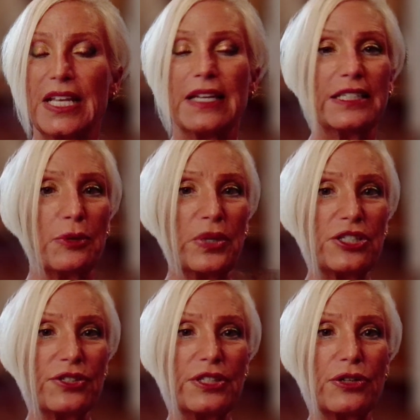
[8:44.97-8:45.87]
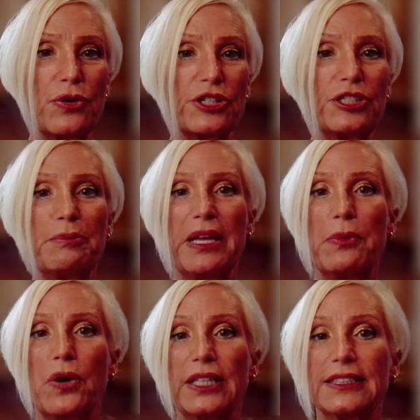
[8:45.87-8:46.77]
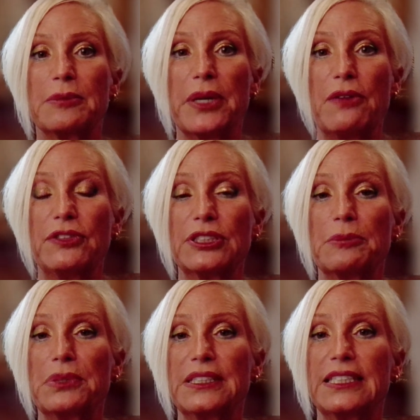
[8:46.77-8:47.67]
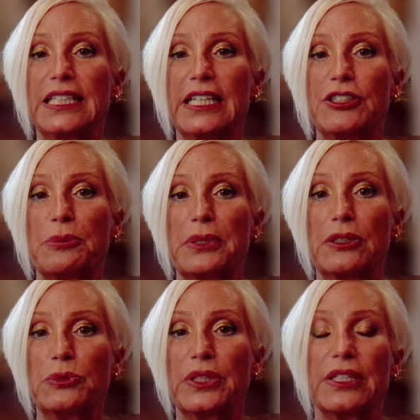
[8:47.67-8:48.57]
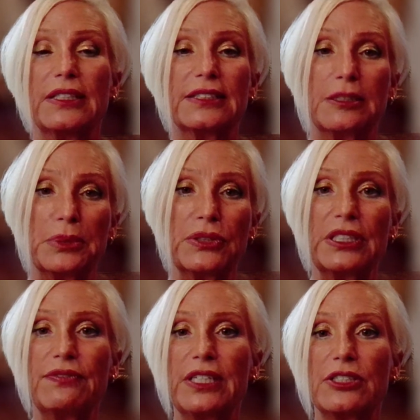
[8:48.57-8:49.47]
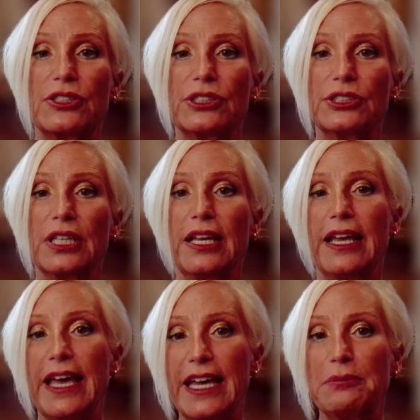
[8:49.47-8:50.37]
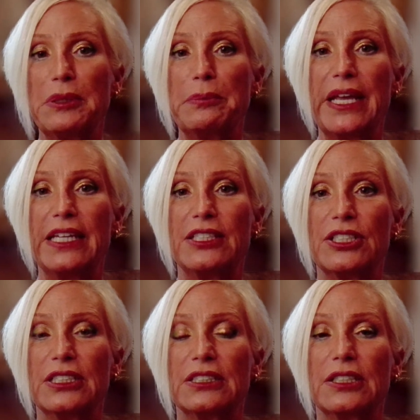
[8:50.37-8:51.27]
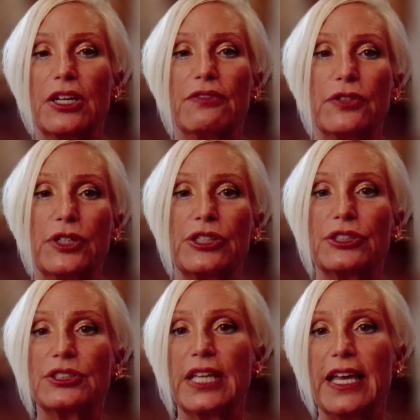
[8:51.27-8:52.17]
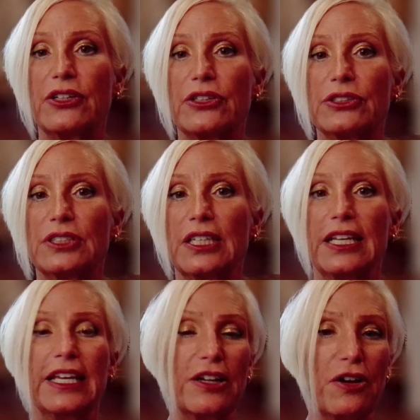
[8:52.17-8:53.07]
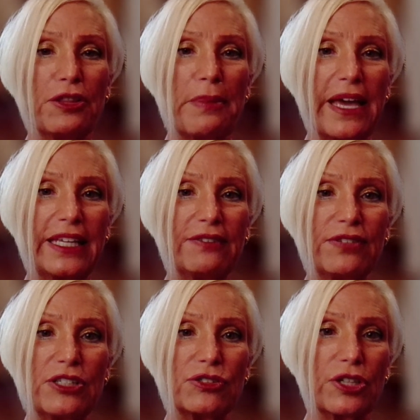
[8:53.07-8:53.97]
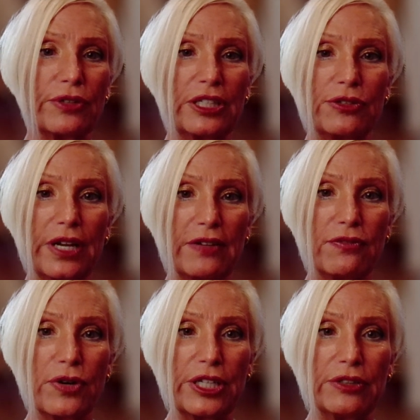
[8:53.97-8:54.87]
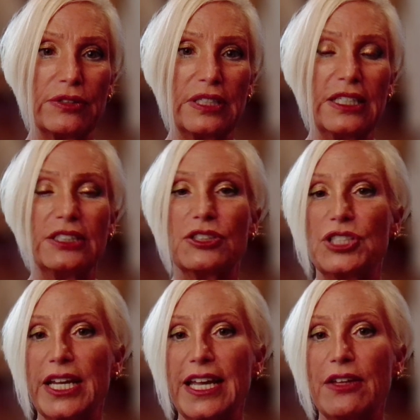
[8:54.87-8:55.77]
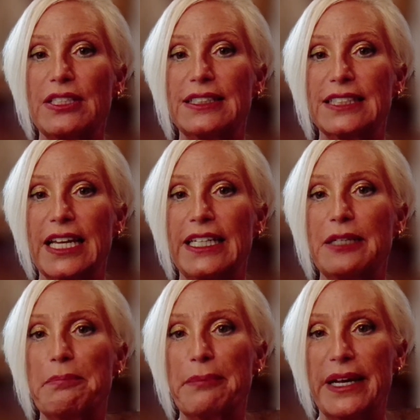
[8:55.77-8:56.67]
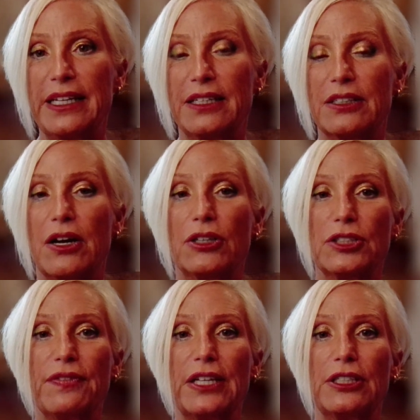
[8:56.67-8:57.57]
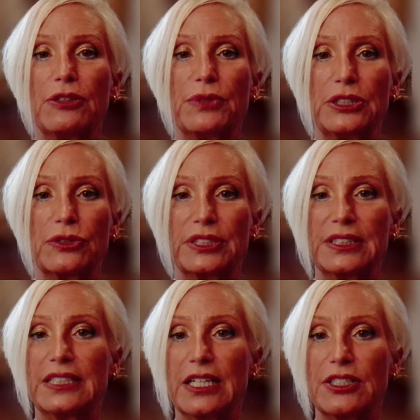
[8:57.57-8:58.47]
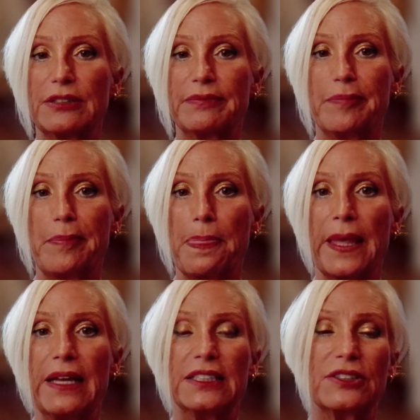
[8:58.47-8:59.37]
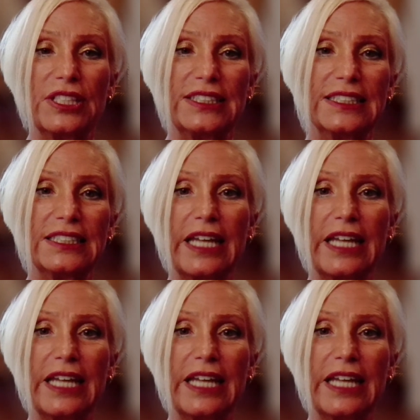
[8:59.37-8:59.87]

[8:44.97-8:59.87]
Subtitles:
Now, once you're in the course, you may want some helpful simplicity in your build with stability features, admin pages, footers, headers, and all the back-end features already created for you. So check out Design It Mike, also found in the resources section. So this is an